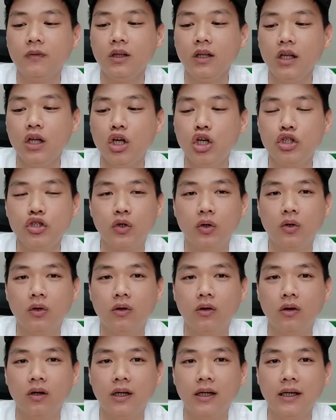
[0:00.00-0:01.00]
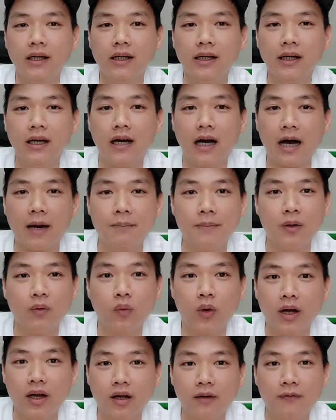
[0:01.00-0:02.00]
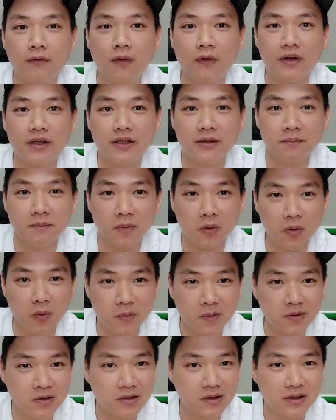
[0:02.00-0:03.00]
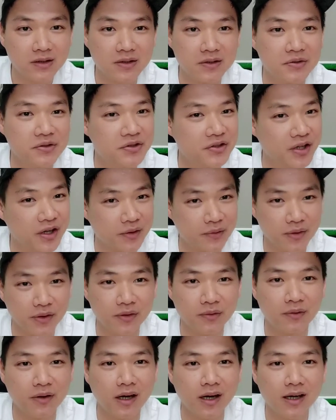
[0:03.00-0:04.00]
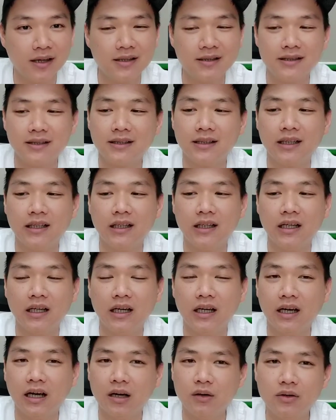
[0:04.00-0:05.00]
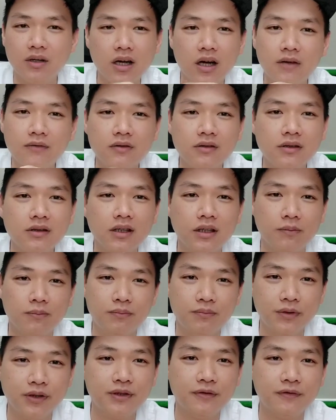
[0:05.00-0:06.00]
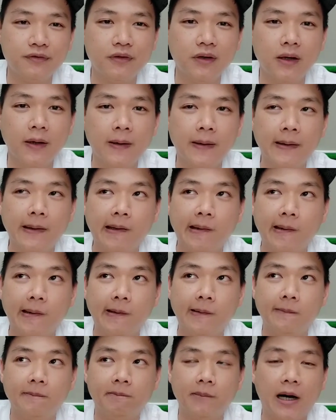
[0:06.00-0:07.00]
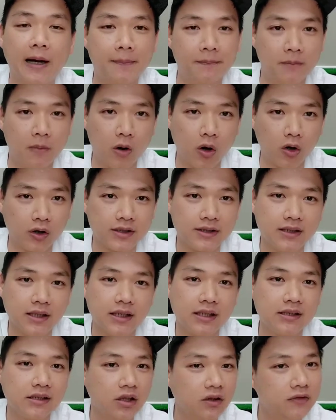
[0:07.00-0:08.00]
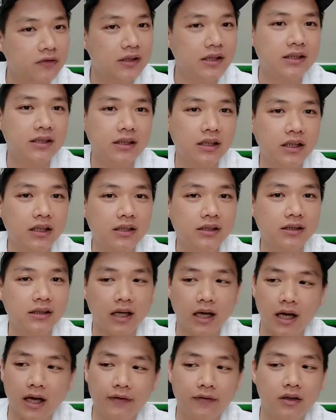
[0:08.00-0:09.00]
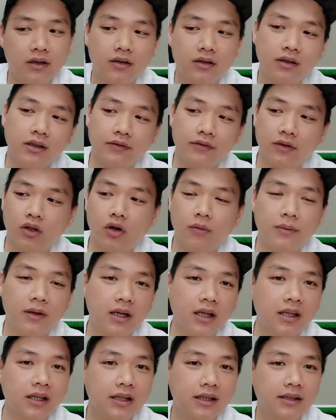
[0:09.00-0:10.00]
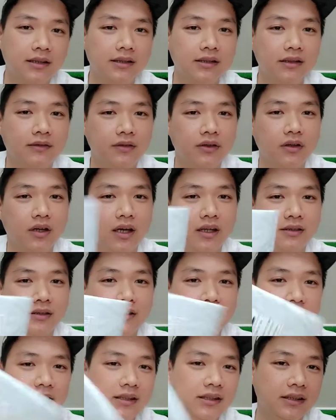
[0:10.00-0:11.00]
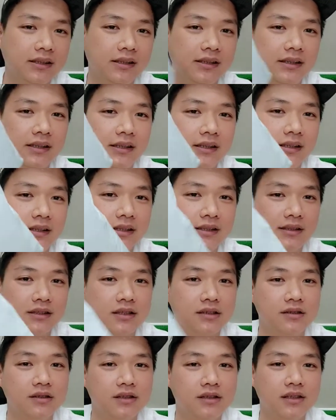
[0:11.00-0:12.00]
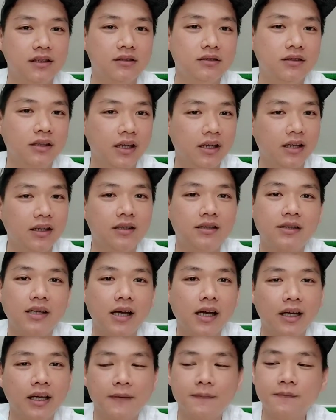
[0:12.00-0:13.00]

So I've been waiting for this moment to share with you guys. I will cover a brief unboxings of these things. I haven't even opened it. As you can see, it's sealed and intact.